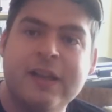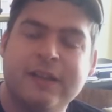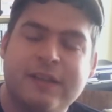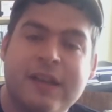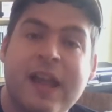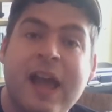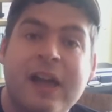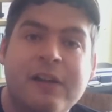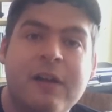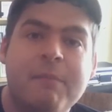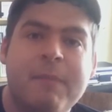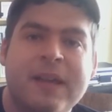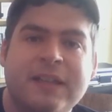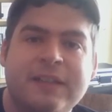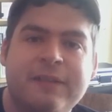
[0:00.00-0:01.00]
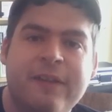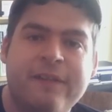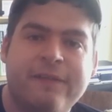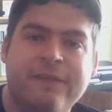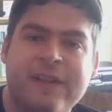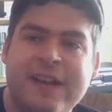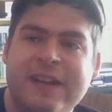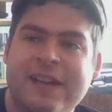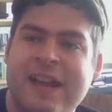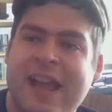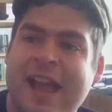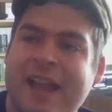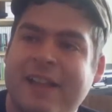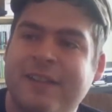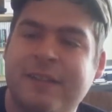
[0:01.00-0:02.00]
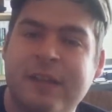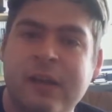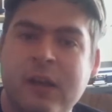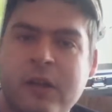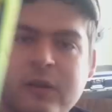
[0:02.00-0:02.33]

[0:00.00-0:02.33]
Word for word: So yeah, I got Mass Effect three in the end.